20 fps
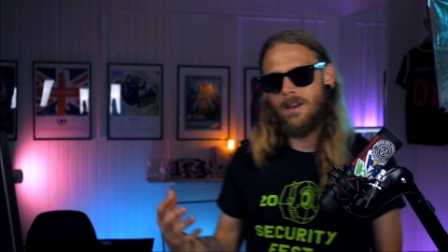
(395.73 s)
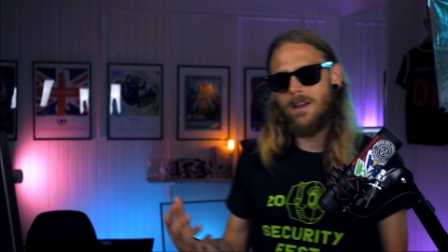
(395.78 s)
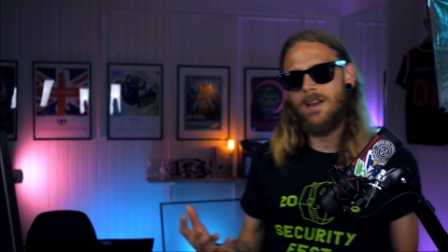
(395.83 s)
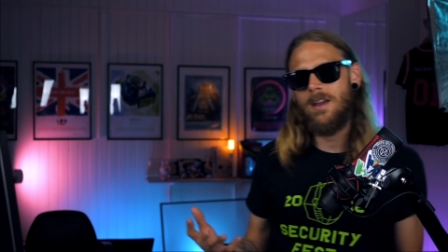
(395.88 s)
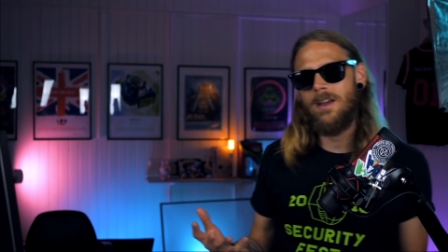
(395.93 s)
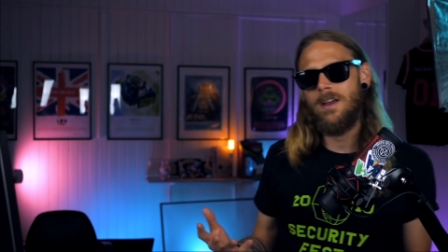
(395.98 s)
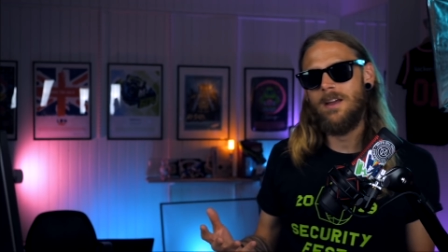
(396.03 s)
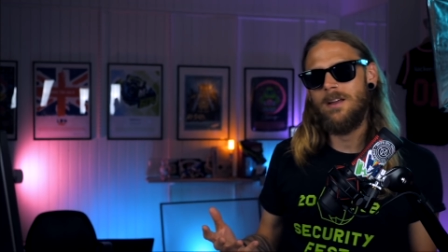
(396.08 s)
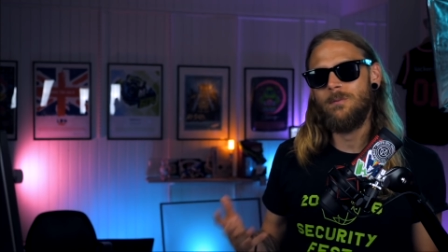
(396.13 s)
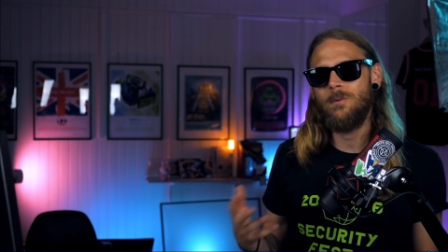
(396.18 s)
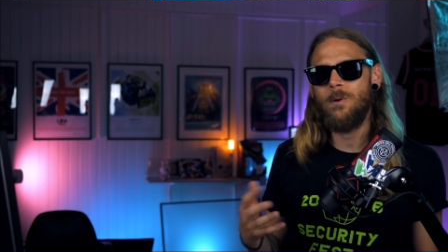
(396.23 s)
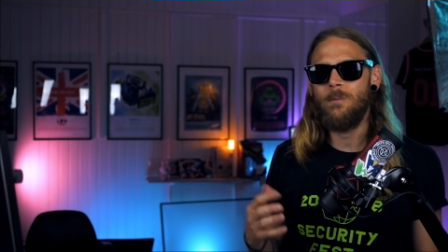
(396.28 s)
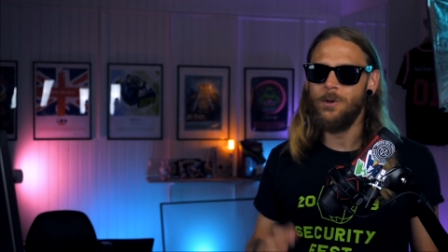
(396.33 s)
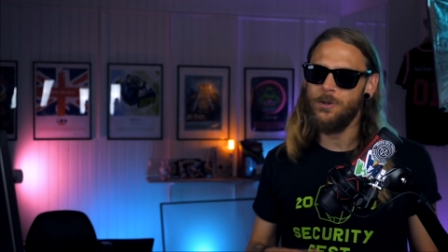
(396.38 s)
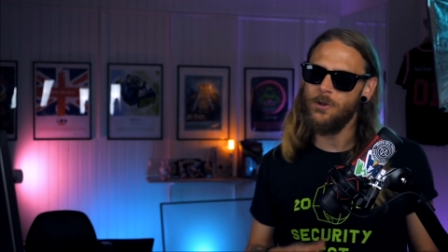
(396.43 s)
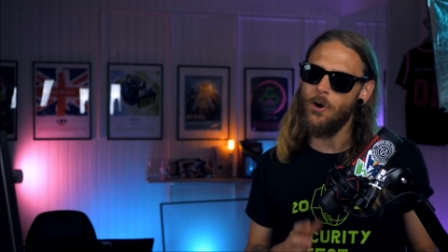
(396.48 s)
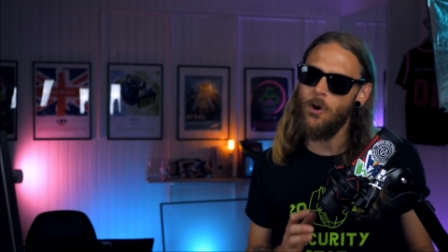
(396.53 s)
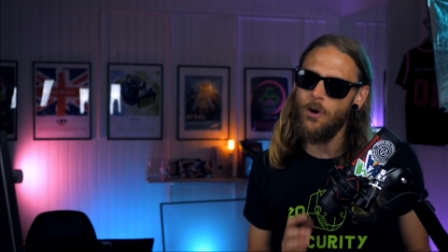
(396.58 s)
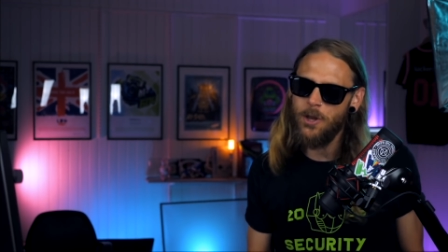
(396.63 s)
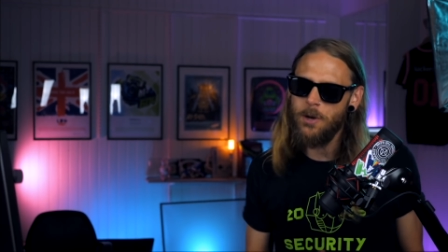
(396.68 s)
And when
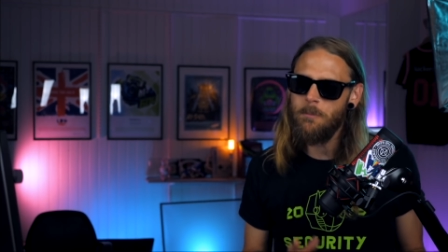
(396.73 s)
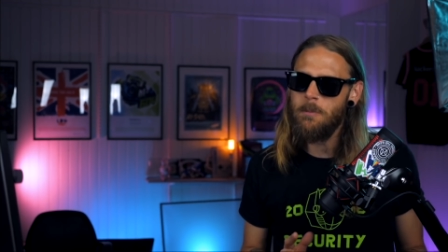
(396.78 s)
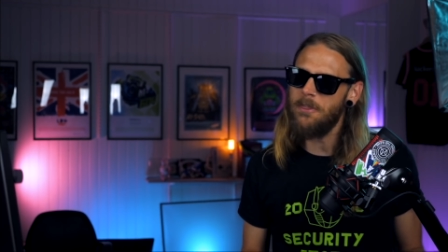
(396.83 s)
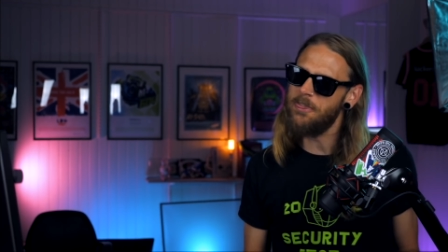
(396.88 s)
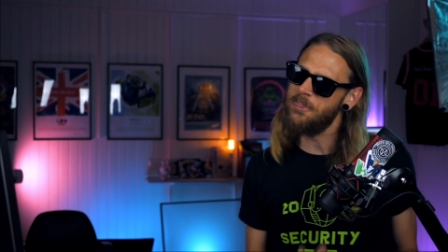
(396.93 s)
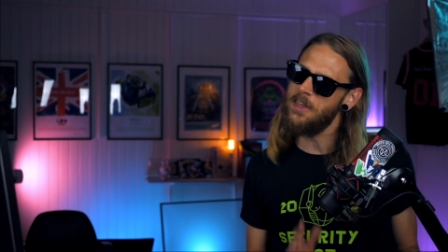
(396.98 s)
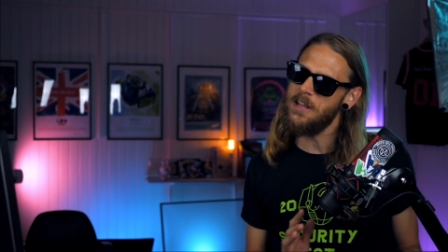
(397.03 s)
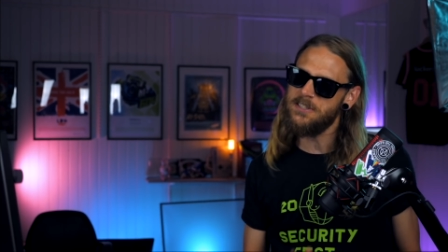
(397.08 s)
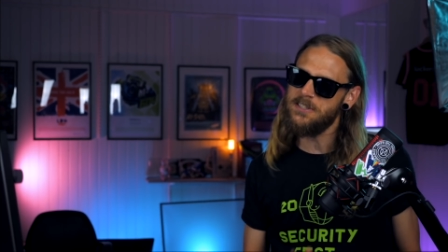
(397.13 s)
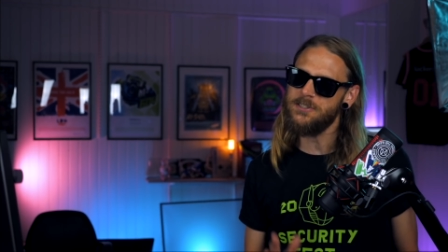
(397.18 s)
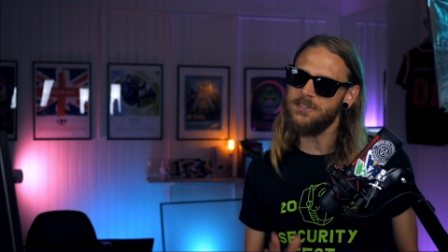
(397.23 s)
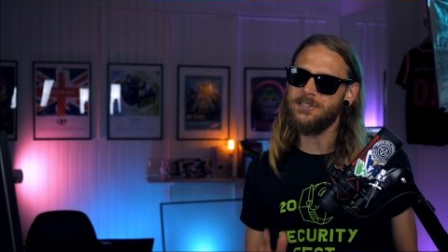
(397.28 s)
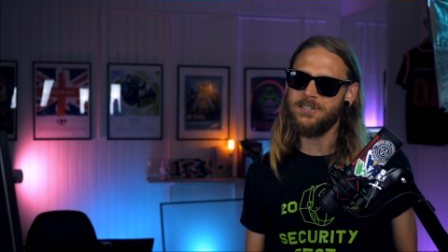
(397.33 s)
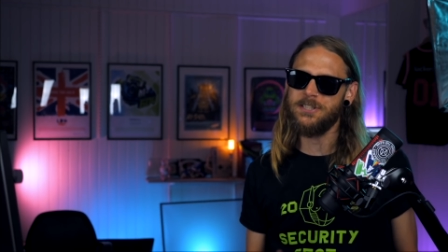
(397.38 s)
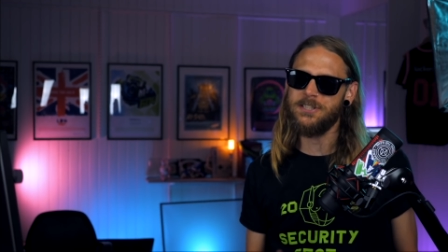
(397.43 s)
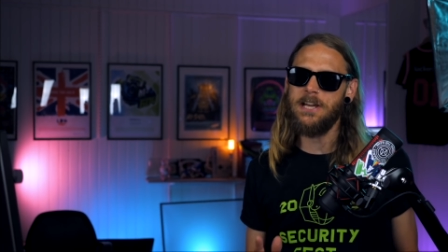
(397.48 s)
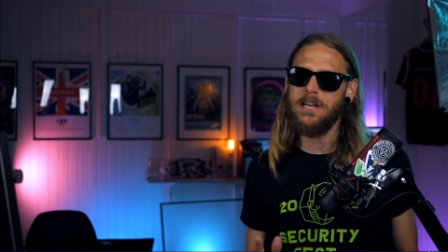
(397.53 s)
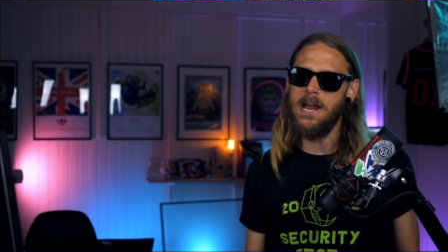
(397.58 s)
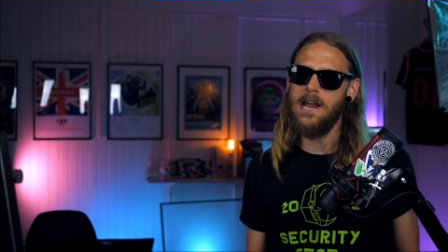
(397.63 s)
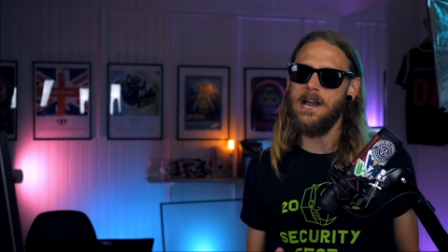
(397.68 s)
we're talking about things at
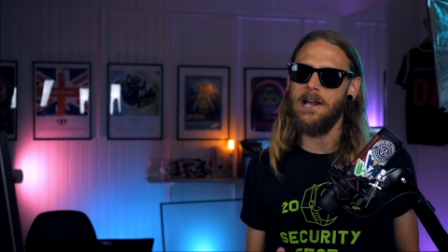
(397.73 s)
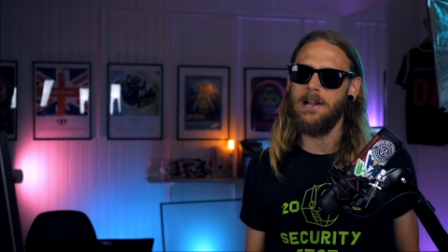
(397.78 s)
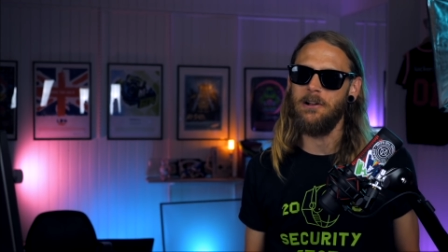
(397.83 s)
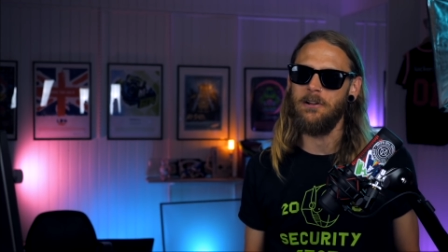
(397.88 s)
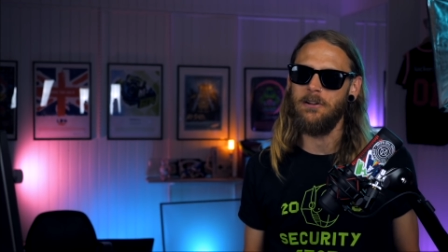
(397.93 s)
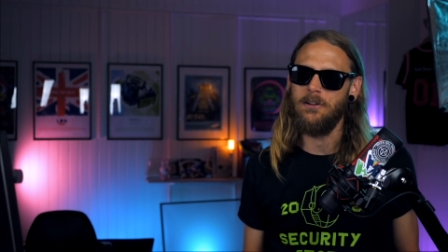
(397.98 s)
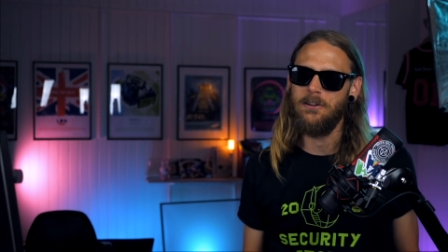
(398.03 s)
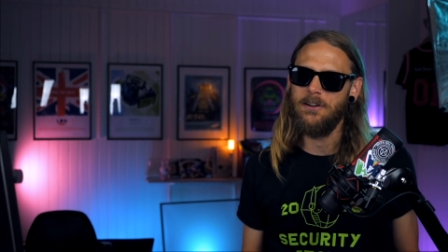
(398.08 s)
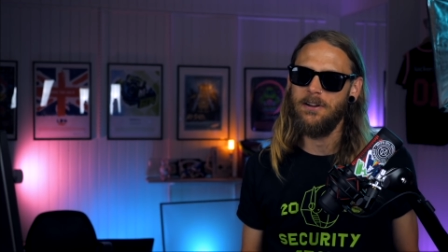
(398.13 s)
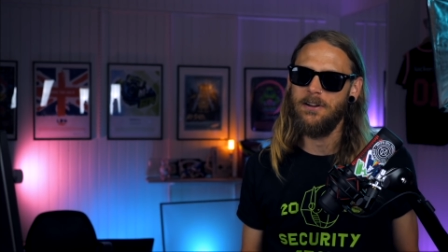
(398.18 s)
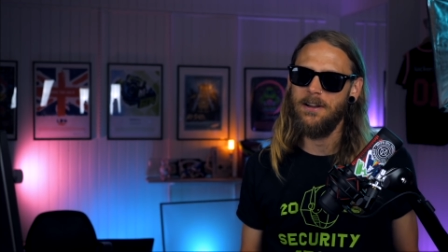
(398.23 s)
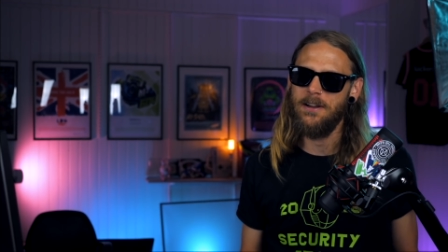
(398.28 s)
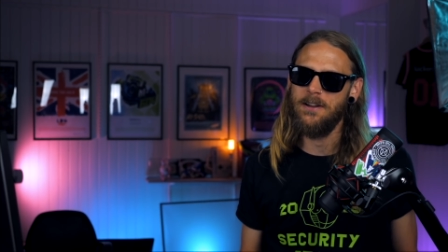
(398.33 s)
scale,